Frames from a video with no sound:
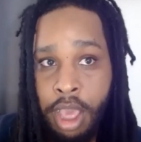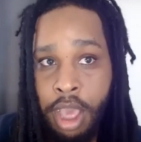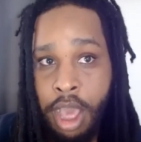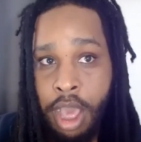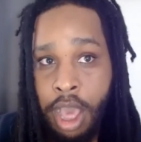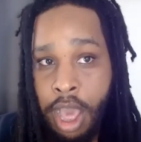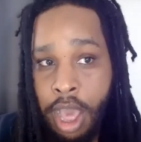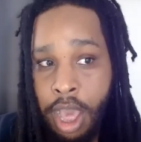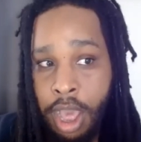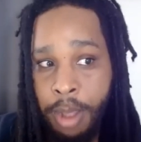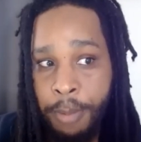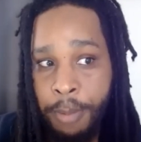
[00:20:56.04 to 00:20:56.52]

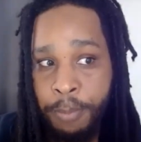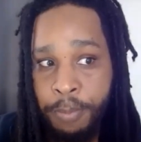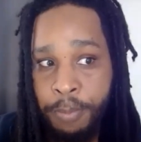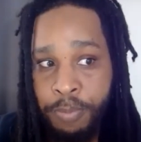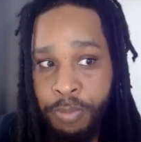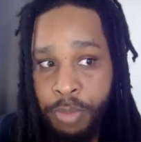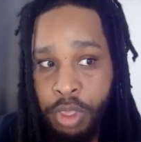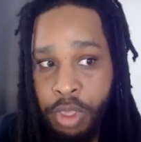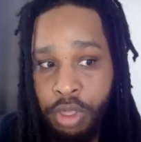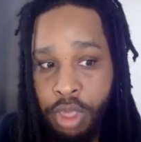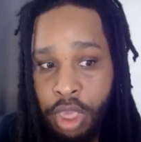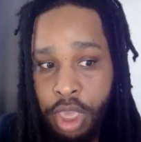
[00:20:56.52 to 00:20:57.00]
Um,
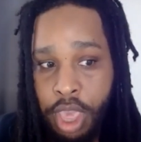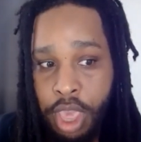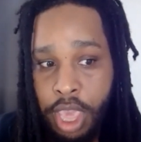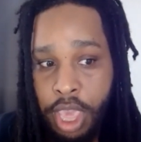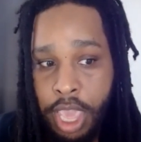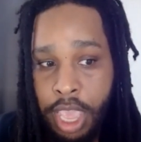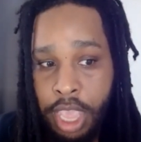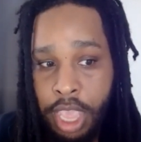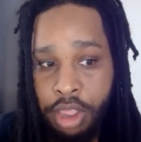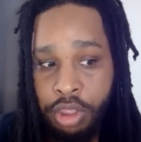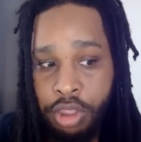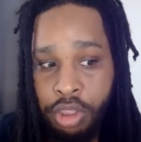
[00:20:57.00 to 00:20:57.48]

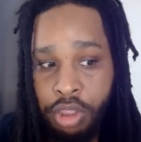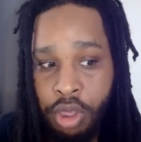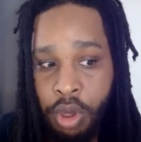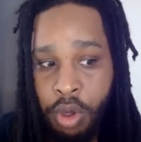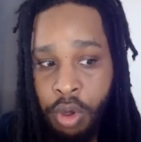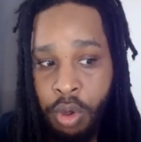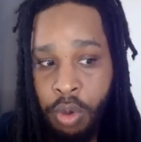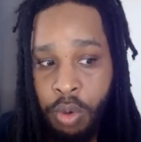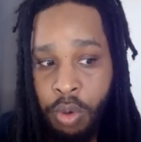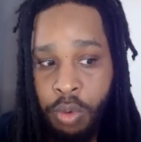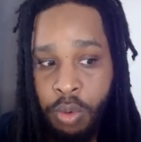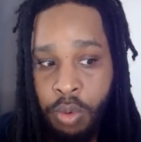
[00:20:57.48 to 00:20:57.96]
and
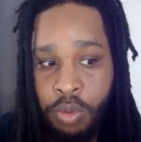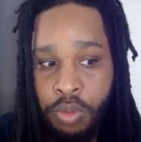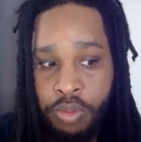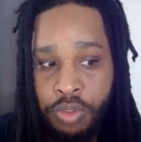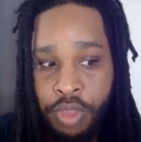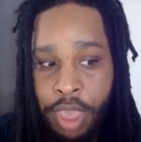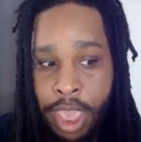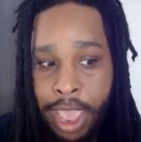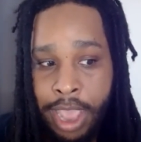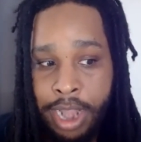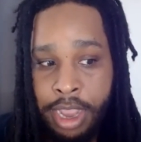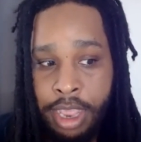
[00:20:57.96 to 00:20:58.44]
so
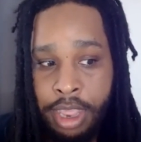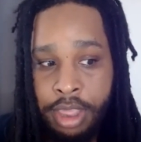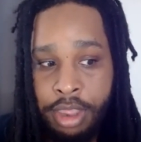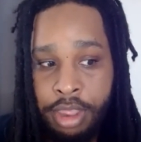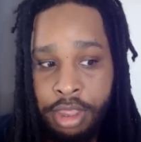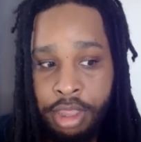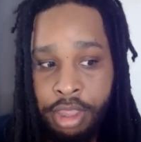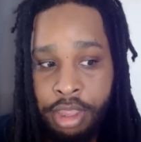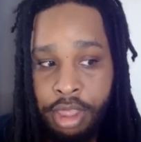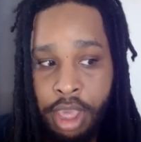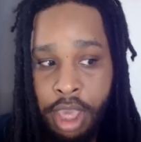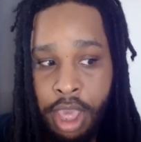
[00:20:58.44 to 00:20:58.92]
that
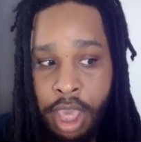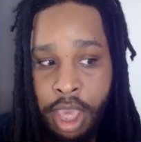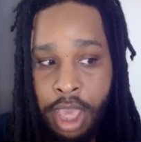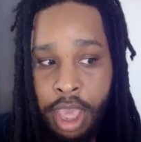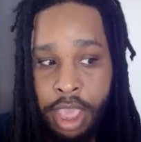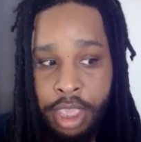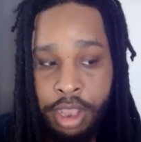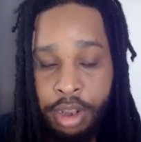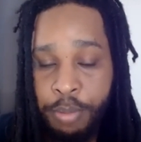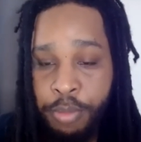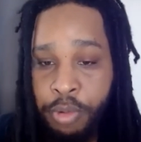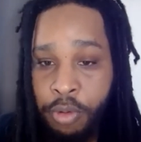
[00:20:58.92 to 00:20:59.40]
is uh,
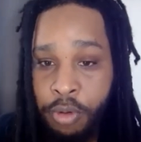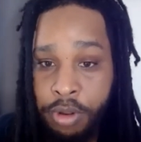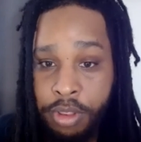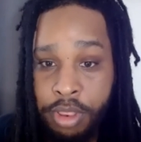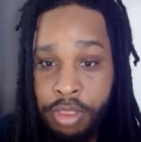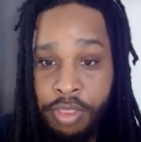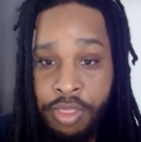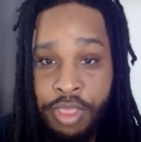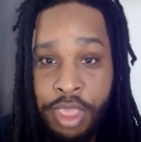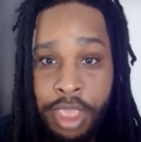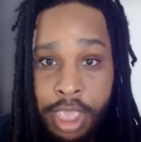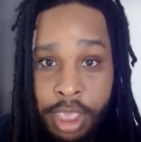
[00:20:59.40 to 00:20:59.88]
an important
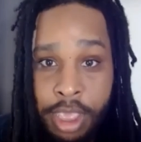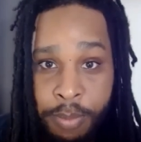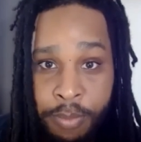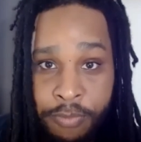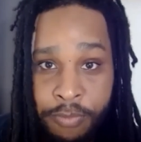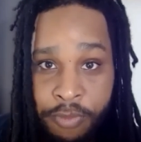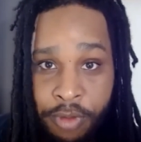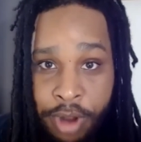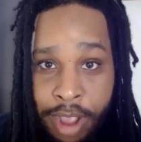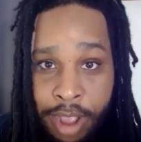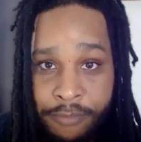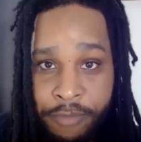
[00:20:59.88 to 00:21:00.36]
theme
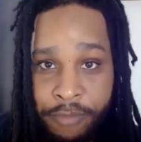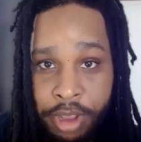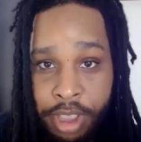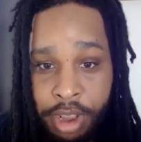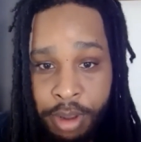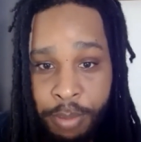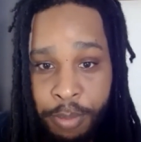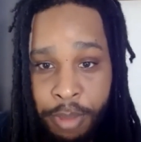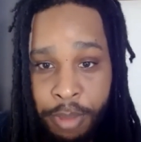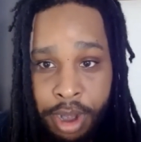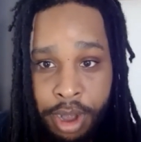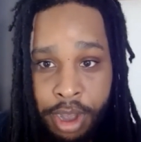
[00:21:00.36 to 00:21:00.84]
for
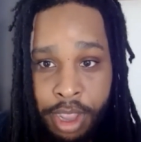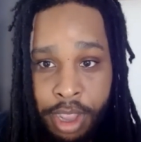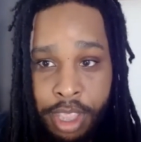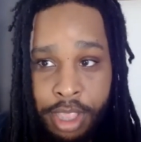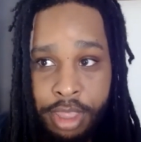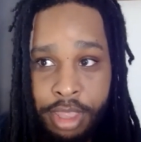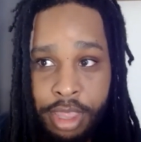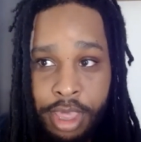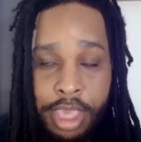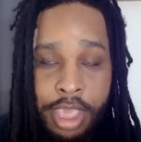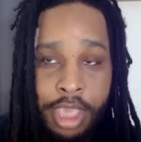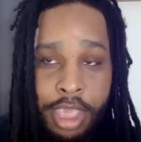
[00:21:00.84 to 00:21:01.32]
African
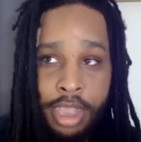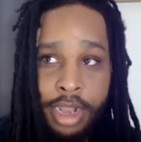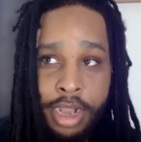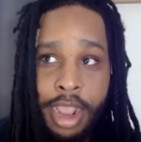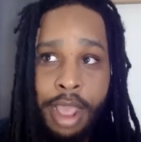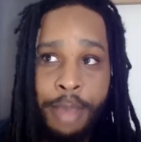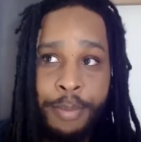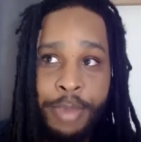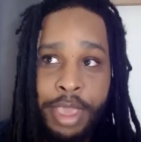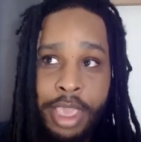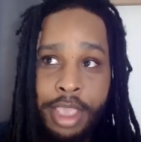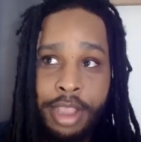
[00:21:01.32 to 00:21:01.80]
Americans
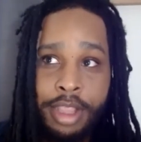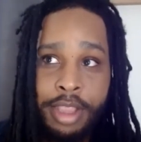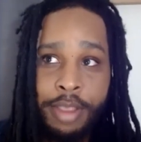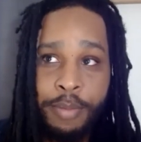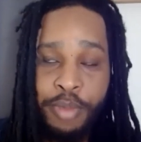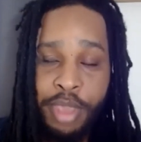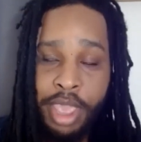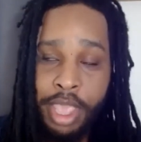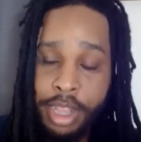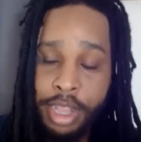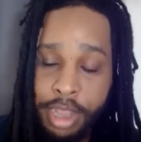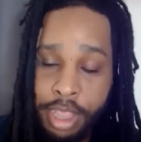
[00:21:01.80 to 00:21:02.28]
economic
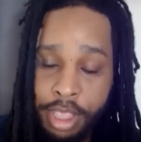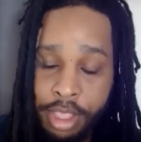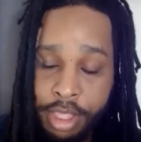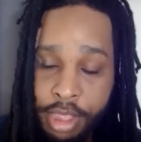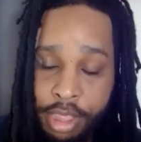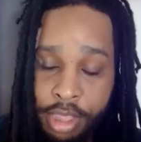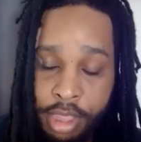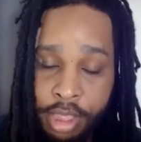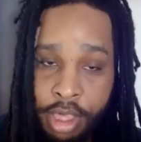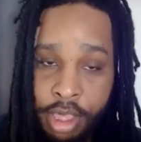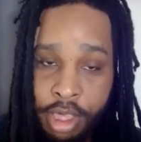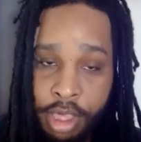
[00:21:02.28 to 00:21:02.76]

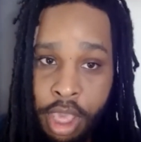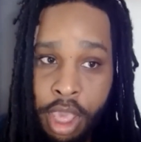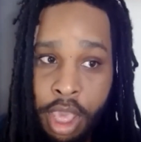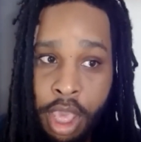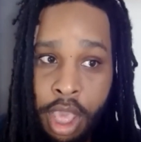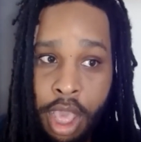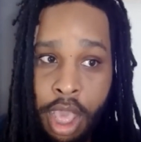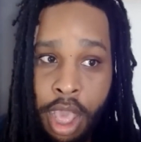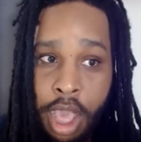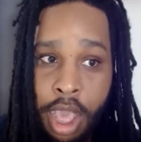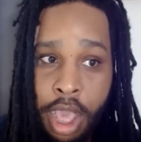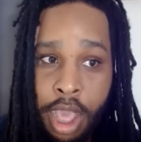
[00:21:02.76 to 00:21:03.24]
independence,
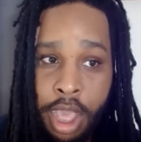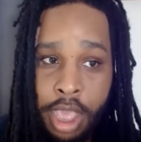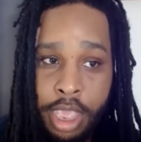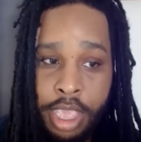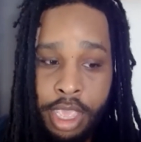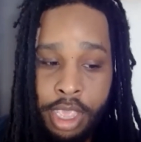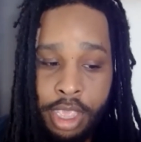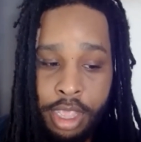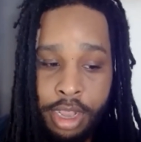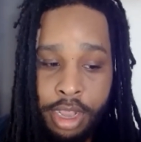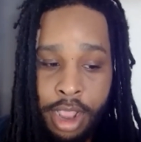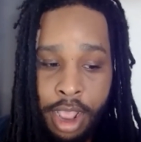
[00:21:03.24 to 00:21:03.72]
uh,
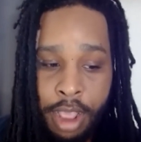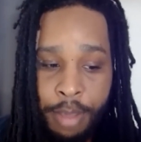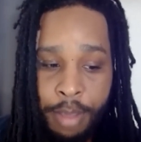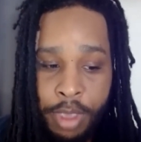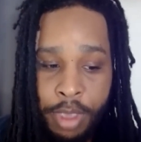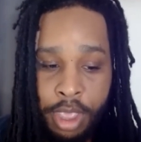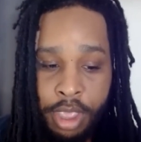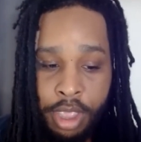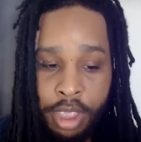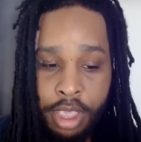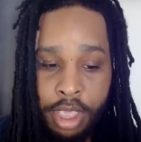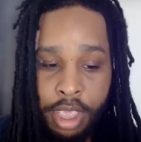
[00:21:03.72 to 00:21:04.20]

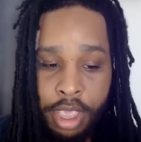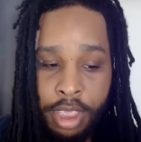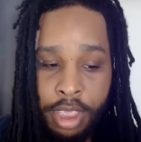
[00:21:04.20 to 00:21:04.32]
economic